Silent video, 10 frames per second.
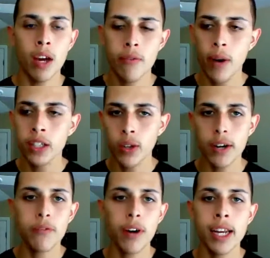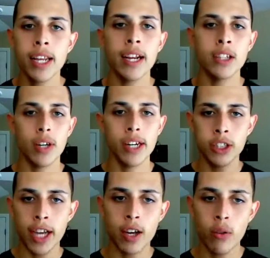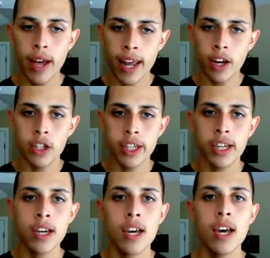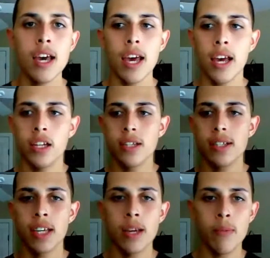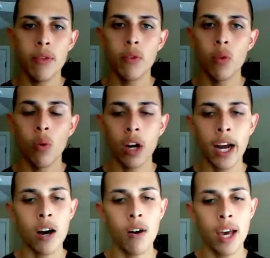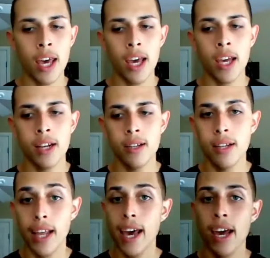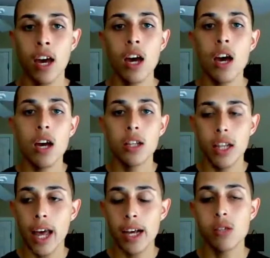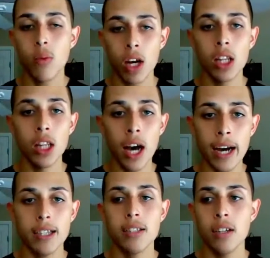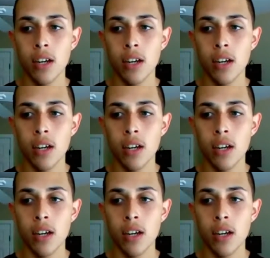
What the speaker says: I try to find it, and I try to channel that energy, and just to get me through the workout. And today I sweat a lot.